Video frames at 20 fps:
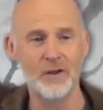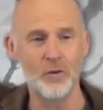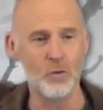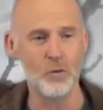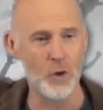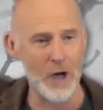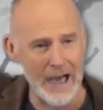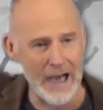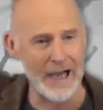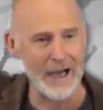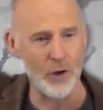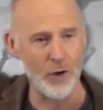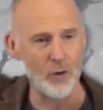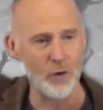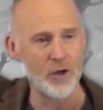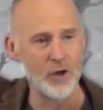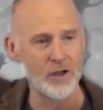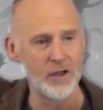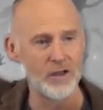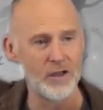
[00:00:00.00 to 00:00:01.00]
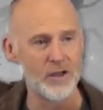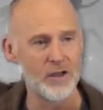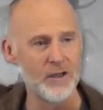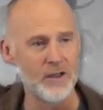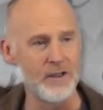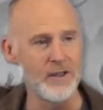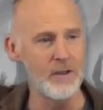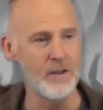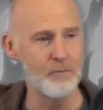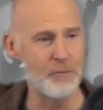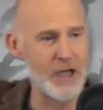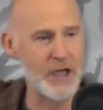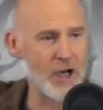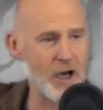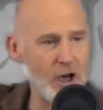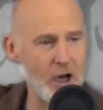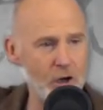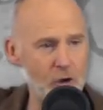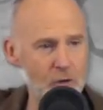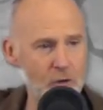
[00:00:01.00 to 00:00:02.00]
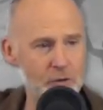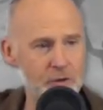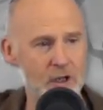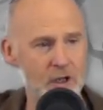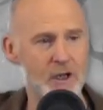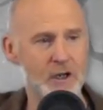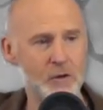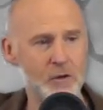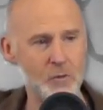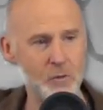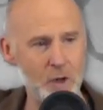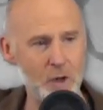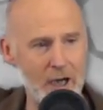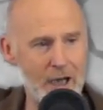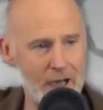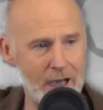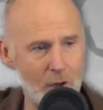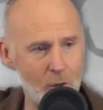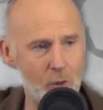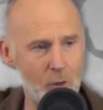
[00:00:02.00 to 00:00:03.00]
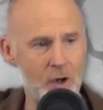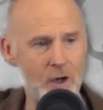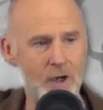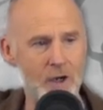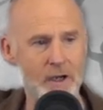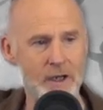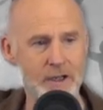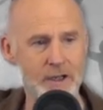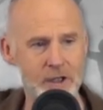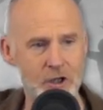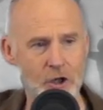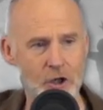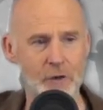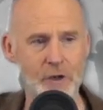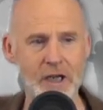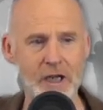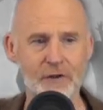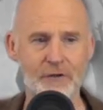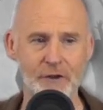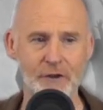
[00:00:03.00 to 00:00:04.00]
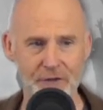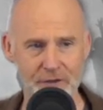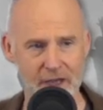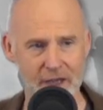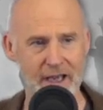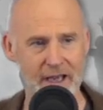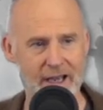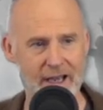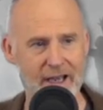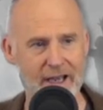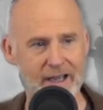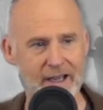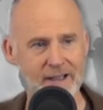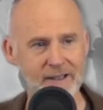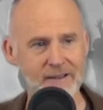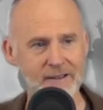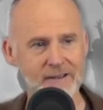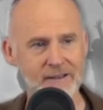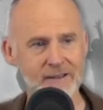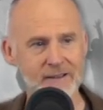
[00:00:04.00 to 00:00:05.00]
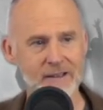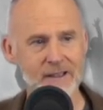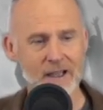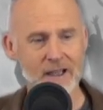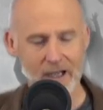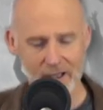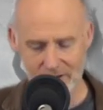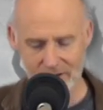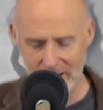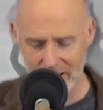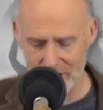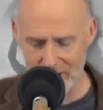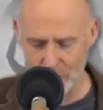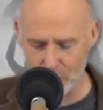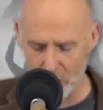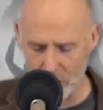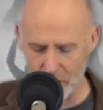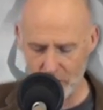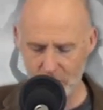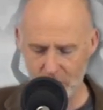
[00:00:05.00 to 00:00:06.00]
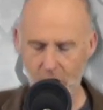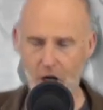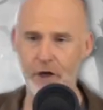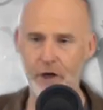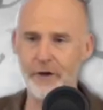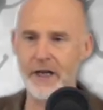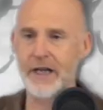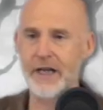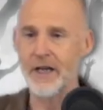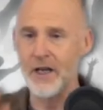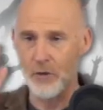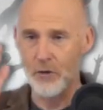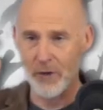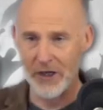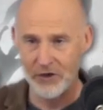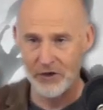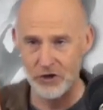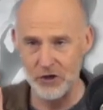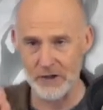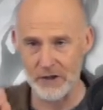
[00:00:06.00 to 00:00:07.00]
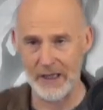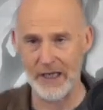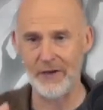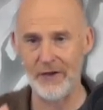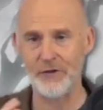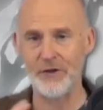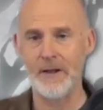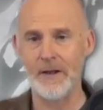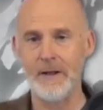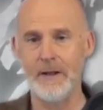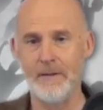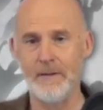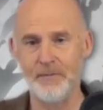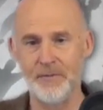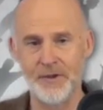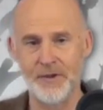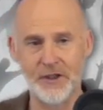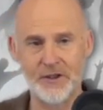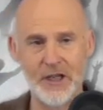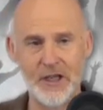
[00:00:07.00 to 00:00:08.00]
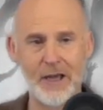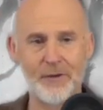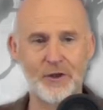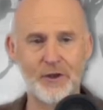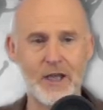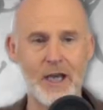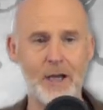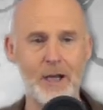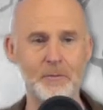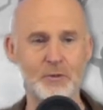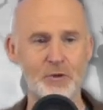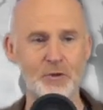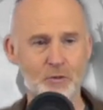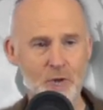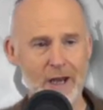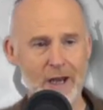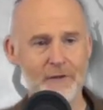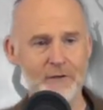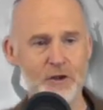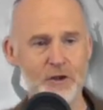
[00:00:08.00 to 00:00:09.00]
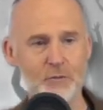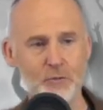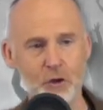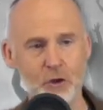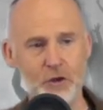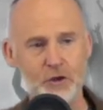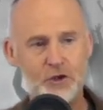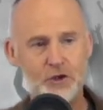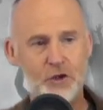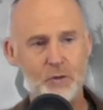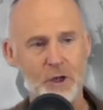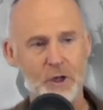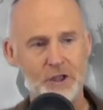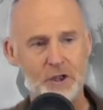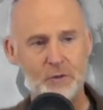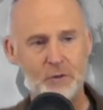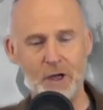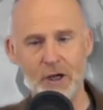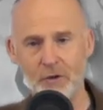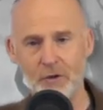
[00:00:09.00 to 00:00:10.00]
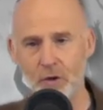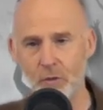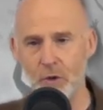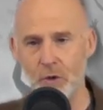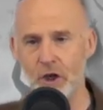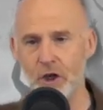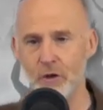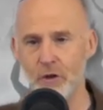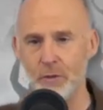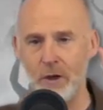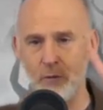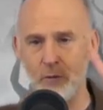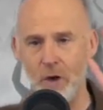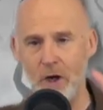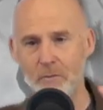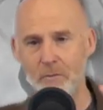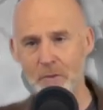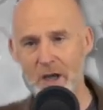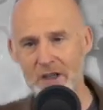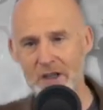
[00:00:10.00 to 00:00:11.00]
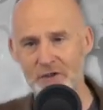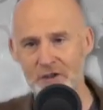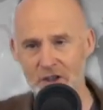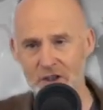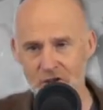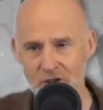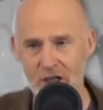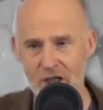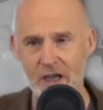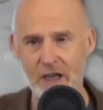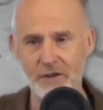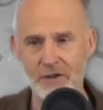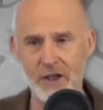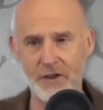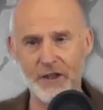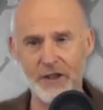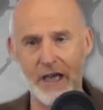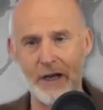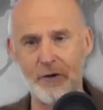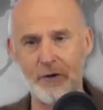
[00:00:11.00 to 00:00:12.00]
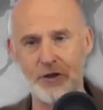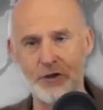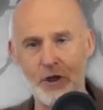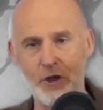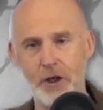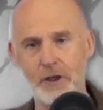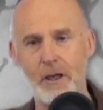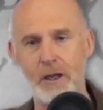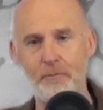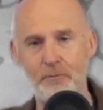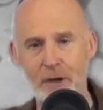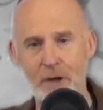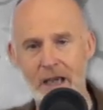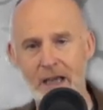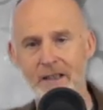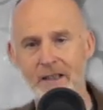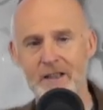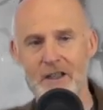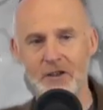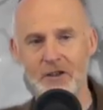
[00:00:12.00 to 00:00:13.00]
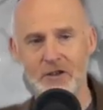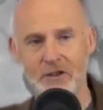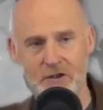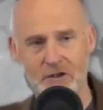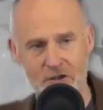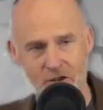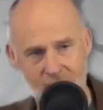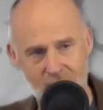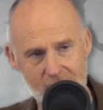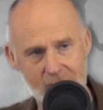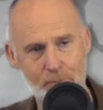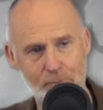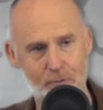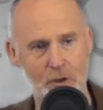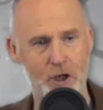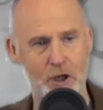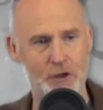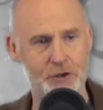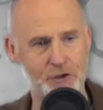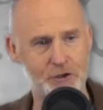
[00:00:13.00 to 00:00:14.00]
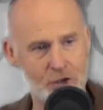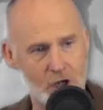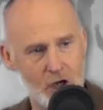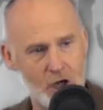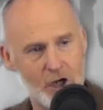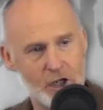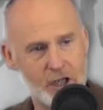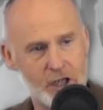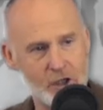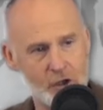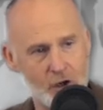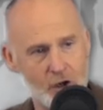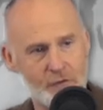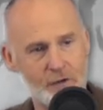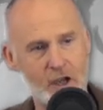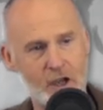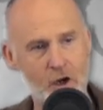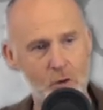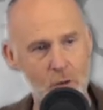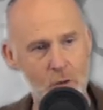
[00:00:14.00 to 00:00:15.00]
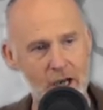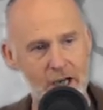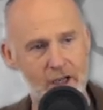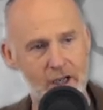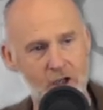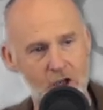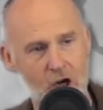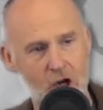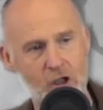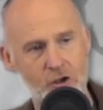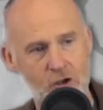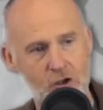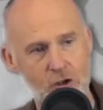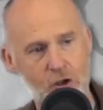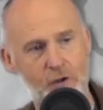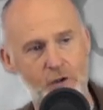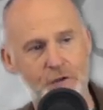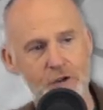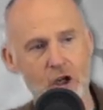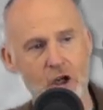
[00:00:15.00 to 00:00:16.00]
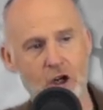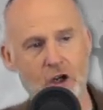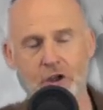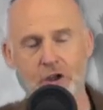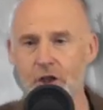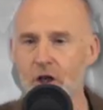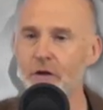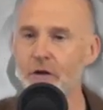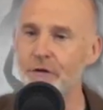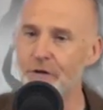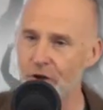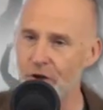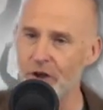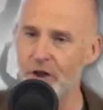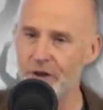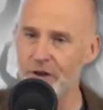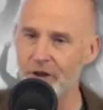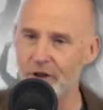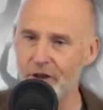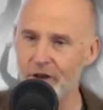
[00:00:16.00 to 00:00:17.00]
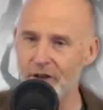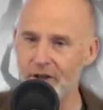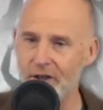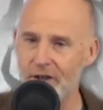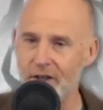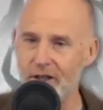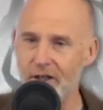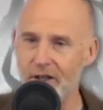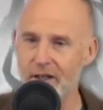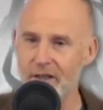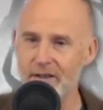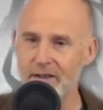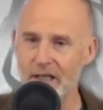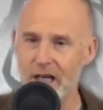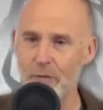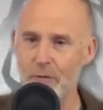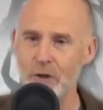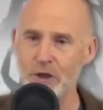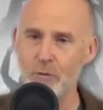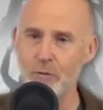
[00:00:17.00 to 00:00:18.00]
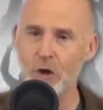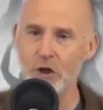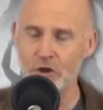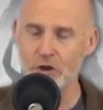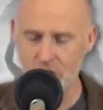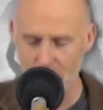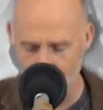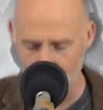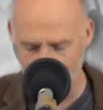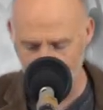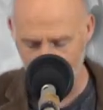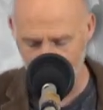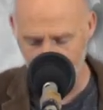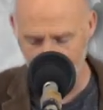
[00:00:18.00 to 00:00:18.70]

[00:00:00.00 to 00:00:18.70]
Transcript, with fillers: wow, behold, wow, you're even there. And that's what Corrie, when she left the death camps, Ravensbrück, she went around the world with one message that there is not a pit that's deep and dark enough where God's love can't go further. That was what she went